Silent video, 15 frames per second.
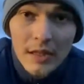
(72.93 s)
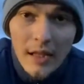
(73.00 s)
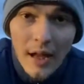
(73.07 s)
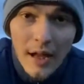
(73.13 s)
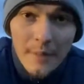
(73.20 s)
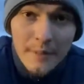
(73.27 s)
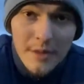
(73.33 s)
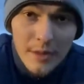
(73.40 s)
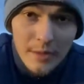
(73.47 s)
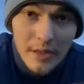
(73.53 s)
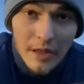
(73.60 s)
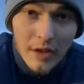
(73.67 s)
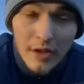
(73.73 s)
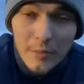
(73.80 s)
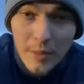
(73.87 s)
see what they're
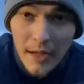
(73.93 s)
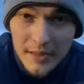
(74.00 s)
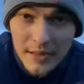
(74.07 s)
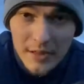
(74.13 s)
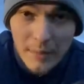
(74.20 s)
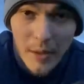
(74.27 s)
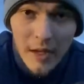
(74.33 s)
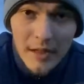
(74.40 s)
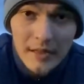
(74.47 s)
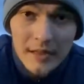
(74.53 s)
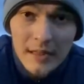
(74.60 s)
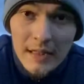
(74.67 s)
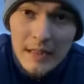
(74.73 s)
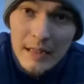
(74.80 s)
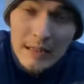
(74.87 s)
like, practice putting,
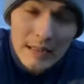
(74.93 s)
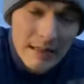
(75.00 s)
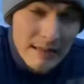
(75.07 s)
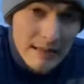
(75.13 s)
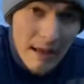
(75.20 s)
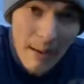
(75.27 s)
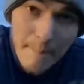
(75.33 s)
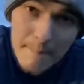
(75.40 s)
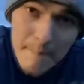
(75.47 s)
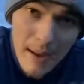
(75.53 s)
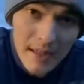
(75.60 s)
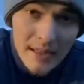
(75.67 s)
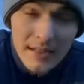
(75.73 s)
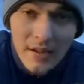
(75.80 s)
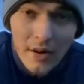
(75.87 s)
because
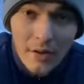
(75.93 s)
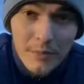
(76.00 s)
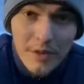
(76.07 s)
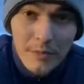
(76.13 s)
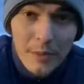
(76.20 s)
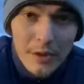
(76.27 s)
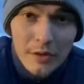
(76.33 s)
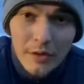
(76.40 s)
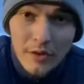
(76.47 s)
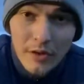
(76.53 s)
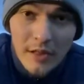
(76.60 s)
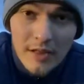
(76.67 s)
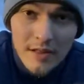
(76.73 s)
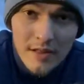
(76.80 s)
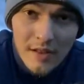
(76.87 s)
many times I've been on the
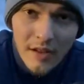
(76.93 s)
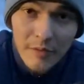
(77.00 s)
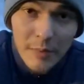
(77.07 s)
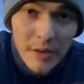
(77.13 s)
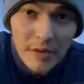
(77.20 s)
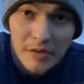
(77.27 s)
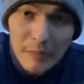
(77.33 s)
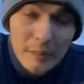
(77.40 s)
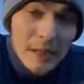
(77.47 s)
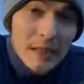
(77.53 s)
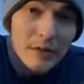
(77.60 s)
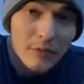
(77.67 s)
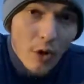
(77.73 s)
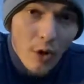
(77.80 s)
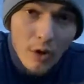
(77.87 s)
greens and I've been completely
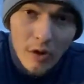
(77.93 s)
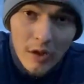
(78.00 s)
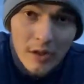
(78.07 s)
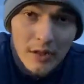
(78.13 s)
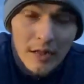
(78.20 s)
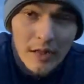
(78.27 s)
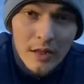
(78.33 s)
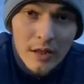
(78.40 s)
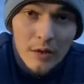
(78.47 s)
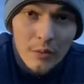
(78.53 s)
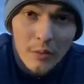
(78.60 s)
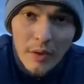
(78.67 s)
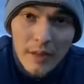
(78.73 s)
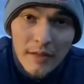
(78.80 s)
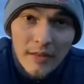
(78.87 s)
wrong
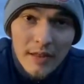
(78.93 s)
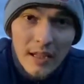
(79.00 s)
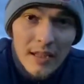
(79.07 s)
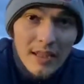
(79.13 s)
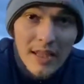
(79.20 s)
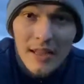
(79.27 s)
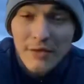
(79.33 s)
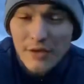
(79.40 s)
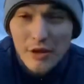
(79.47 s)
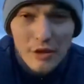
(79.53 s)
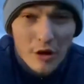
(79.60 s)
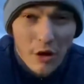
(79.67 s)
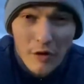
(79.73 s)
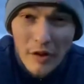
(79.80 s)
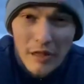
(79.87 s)
with even the
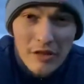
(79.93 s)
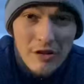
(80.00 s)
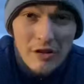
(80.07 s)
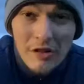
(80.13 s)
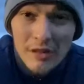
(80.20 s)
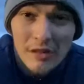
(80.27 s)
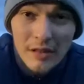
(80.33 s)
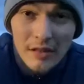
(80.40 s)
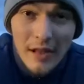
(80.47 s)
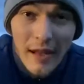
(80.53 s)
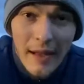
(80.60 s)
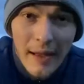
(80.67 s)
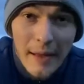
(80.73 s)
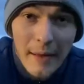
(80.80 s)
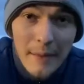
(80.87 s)
direction
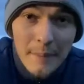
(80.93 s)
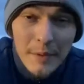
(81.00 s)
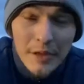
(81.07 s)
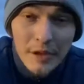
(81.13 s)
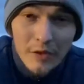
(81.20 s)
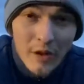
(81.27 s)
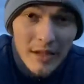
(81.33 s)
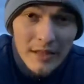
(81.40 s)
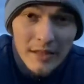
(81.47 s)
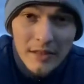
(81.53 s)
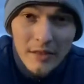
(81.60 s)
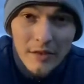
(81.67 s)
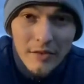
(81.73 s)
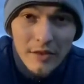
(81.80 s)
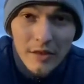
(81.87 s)
and the gradient
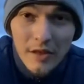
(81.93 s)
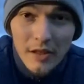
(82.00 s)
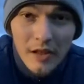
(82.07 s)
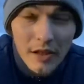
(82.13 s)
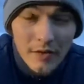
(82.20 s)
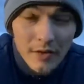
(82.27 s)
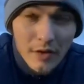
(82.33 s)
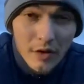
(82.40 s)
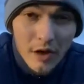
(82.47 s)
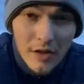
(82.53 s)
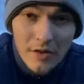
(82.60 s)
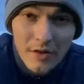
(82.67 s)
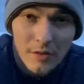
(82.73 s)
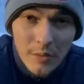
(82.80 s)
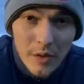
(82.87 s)
of the
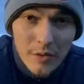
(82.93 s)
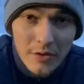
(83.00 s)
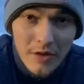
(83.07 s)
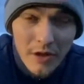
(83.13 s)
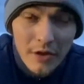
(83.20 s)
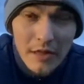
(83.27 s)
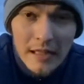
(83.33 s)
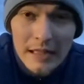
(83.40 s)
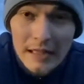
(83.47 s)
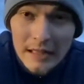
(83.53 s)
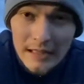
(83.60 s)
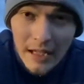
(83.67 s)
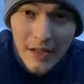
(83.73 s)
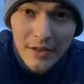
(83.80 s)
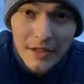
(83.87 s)
grass as well. So
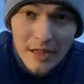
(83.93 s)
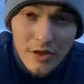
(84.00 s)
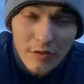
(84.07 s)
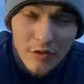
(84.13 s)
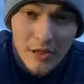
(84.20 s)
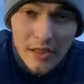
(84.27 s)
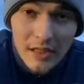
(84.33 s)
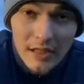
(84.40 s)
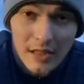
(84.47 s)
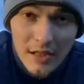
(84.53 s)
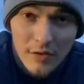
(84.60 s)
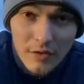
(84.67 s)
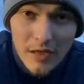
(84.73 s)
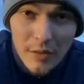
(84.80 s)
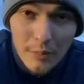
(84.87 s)
yeah, I think it's
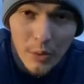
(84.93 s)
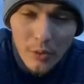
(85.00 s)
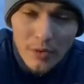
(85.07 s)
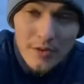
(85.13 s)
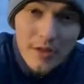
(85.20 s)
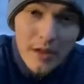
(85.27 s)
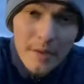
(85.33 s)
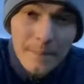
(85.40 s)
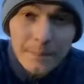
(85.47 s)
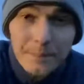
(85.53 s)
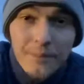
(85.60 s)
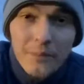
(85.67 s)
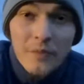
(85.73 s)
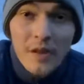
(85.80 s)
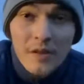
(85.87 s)
really important
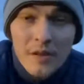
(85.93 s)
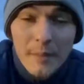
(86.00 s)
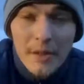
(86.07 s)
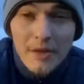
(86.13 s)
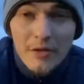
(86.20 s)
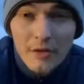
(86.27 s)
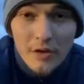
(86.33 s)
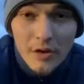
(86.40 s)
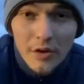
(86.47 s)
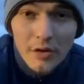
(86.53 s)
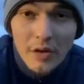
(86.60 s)
to make sure that you